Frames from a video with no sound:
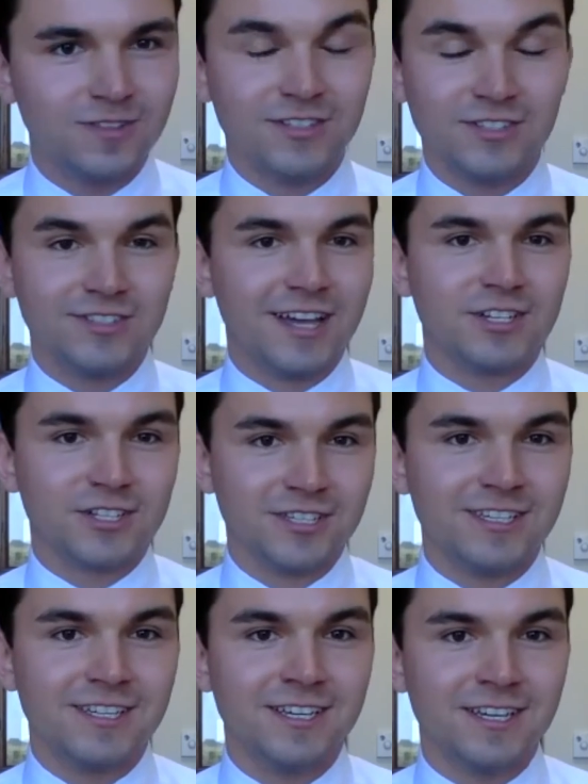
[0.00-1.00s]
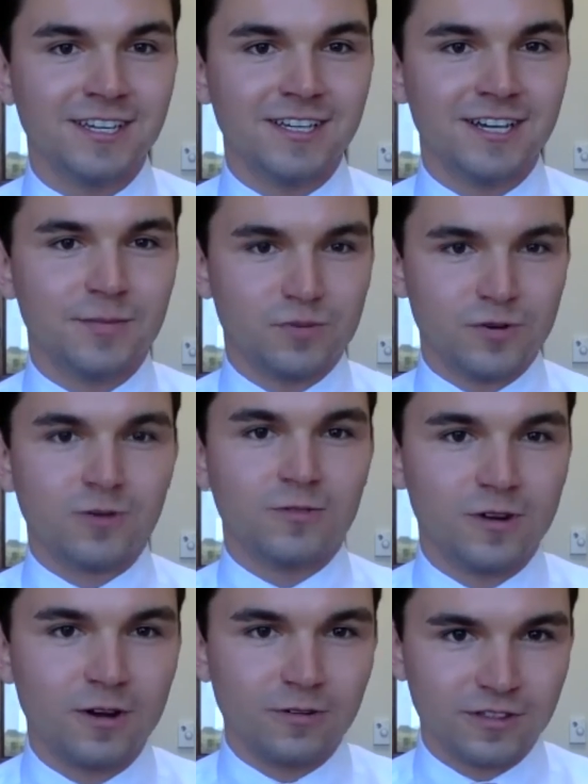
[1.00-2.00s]
This is actually a
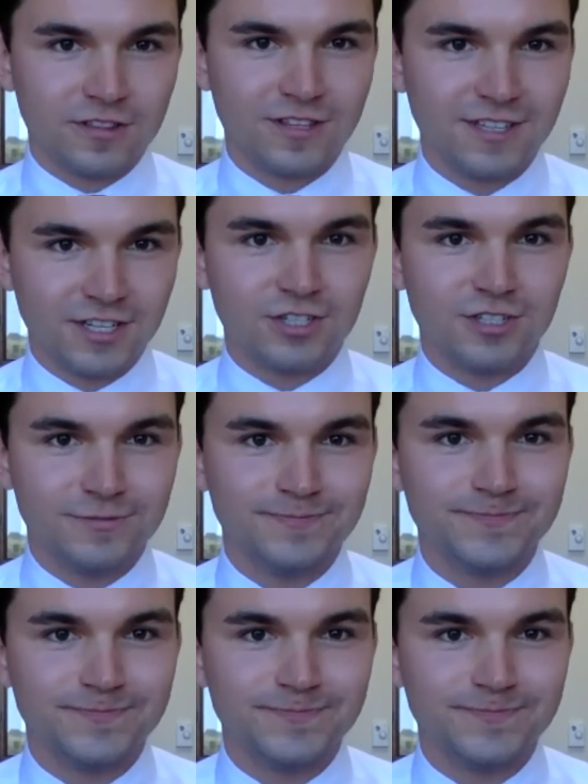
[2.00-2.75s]
pro-growth issue.